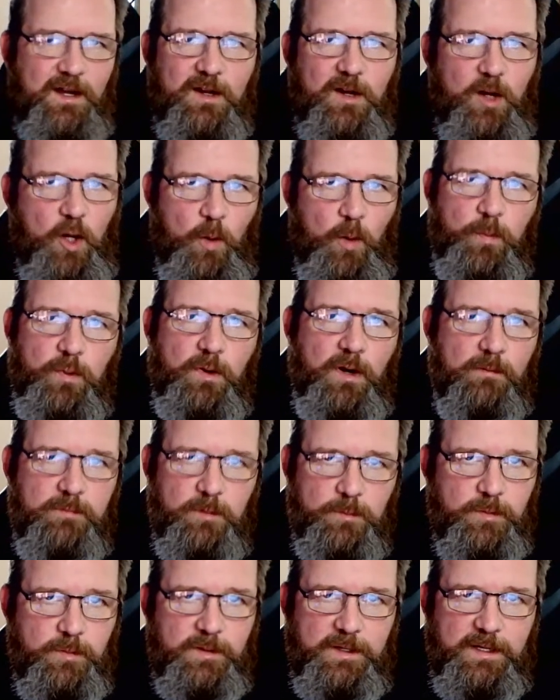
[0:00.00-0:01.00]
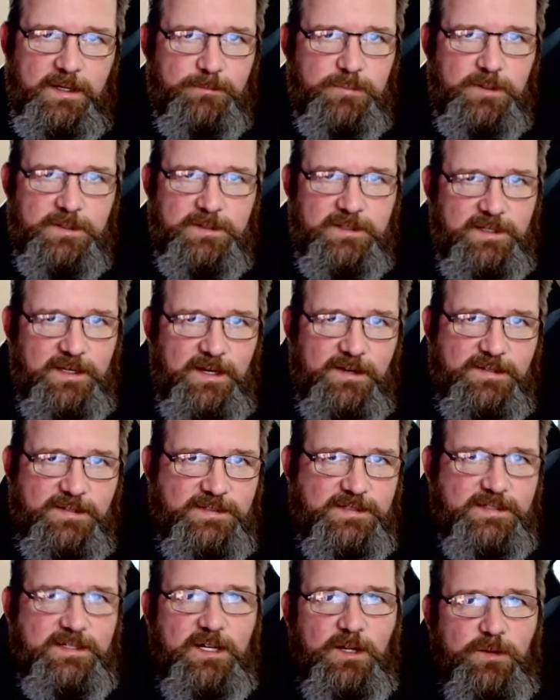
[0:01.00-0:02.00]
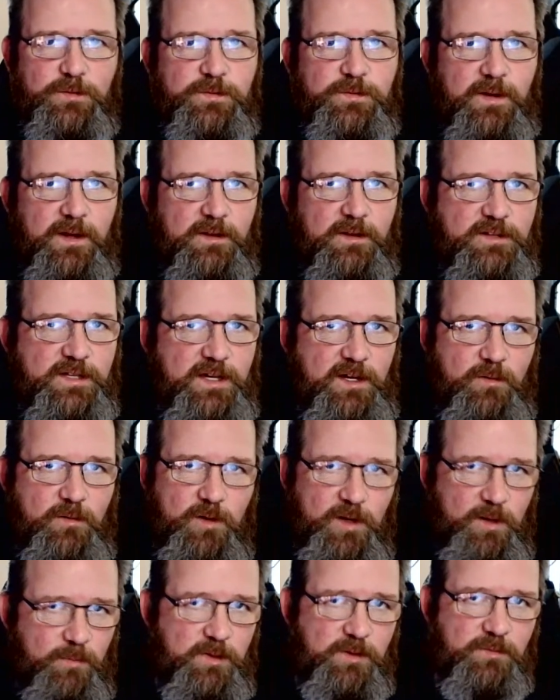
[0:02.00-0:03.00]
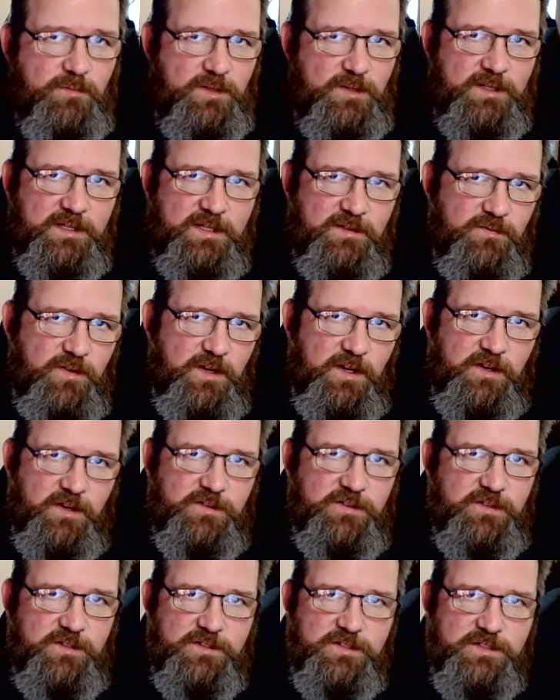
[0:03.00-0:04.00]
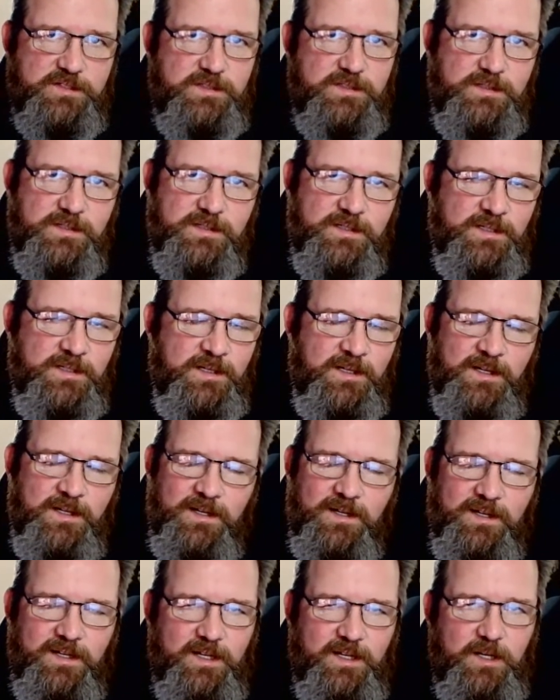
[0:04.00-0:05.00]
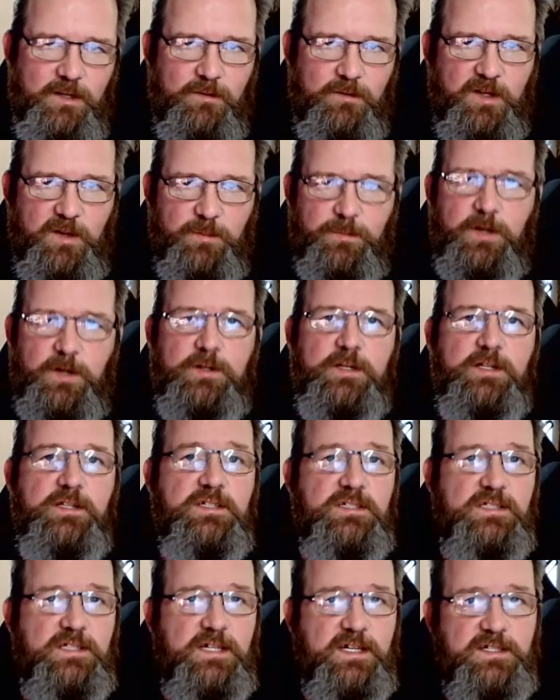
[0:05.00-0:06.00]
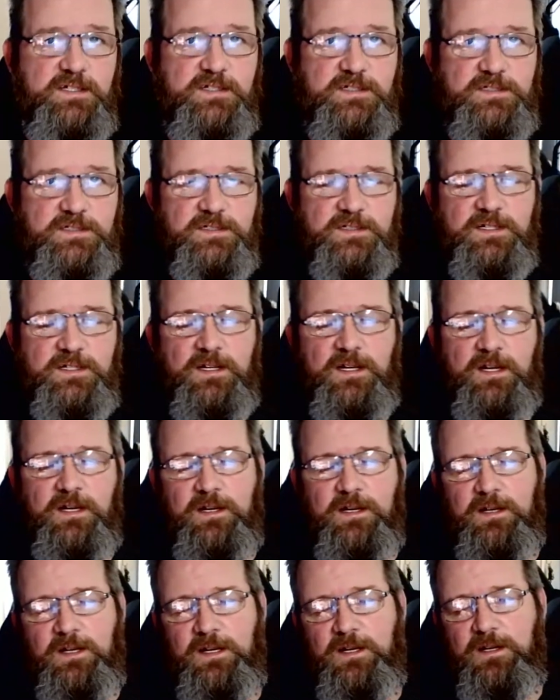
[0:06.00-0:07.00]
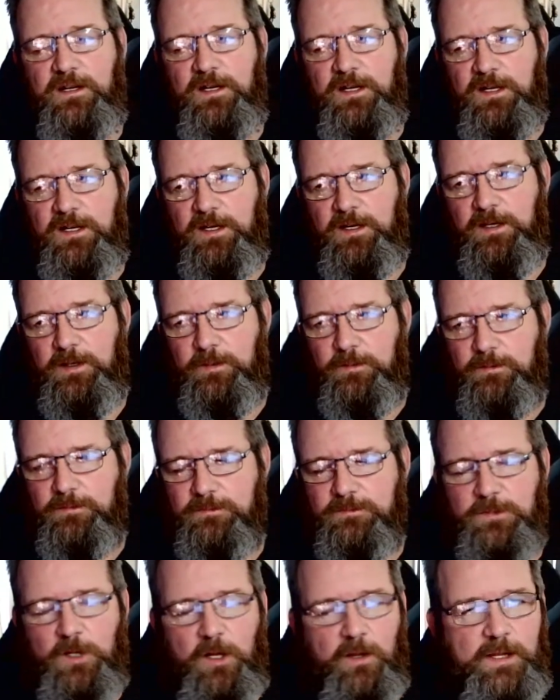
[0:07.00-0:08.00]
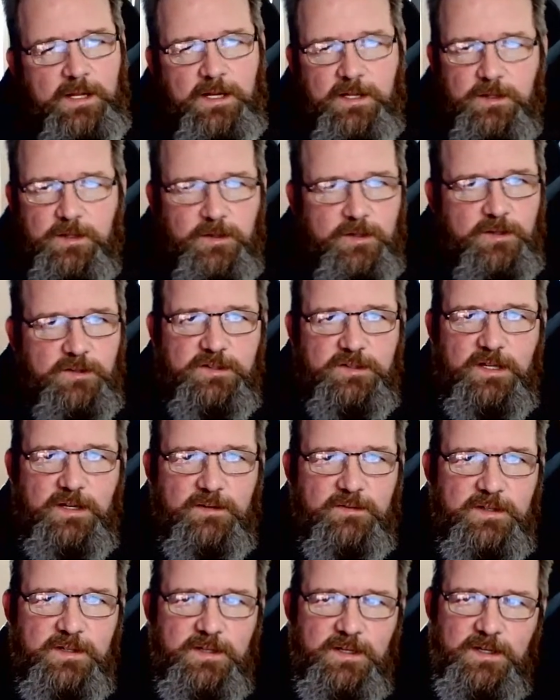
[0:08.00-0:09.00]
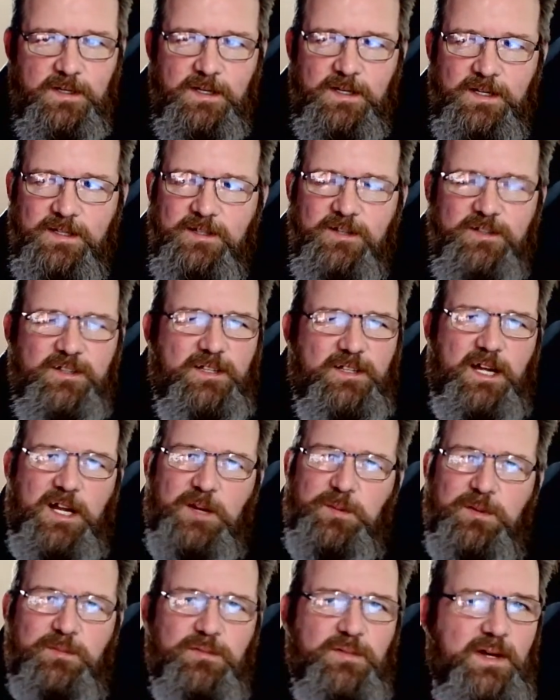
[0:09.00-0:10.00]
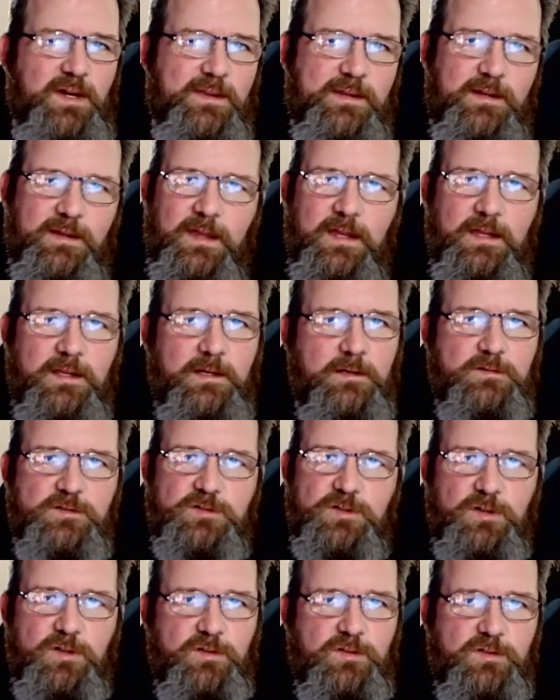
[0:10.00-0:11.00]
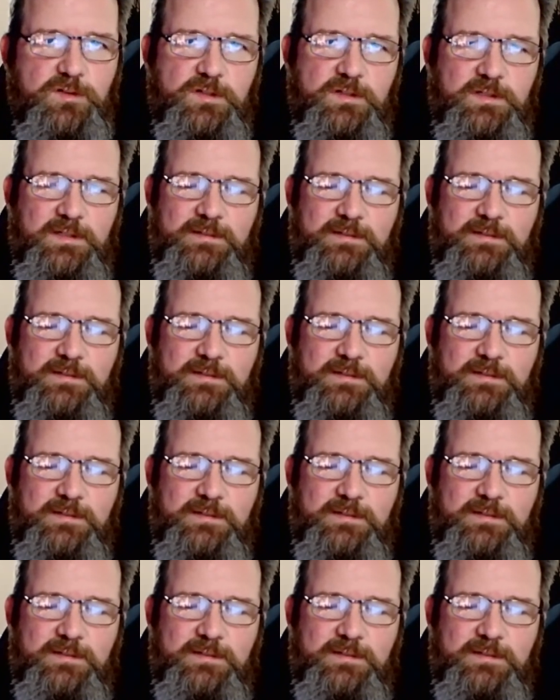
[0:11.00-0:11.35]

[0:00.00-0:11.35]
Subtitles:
I'll probably put the STL files out when I'm completely finished, and just, components lists, all that other good stuff. There's a lot of people out there that know drones